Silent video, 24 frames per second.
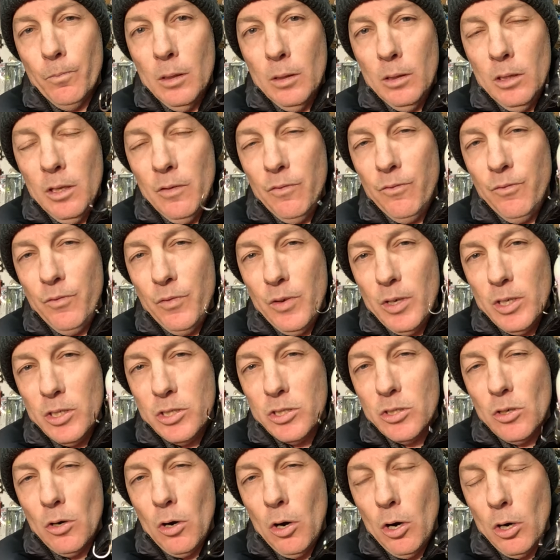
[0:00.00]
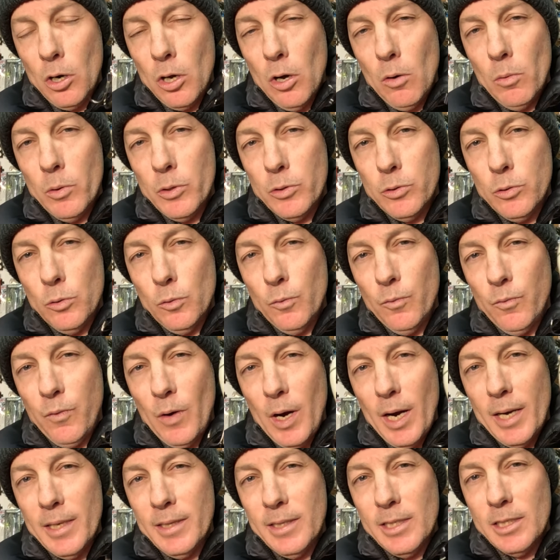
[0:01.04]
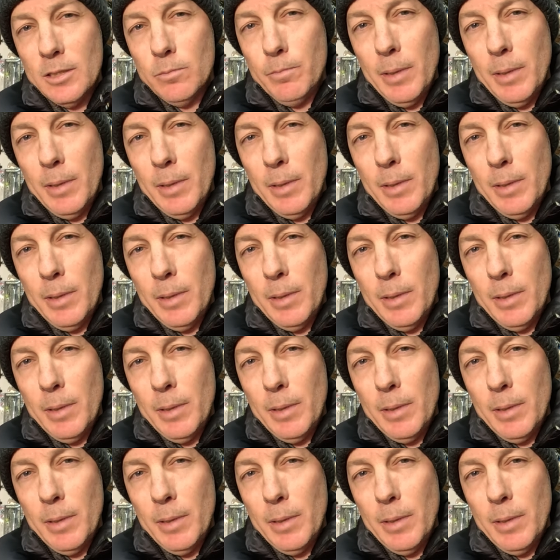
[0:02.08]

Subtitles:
The fish are going to find this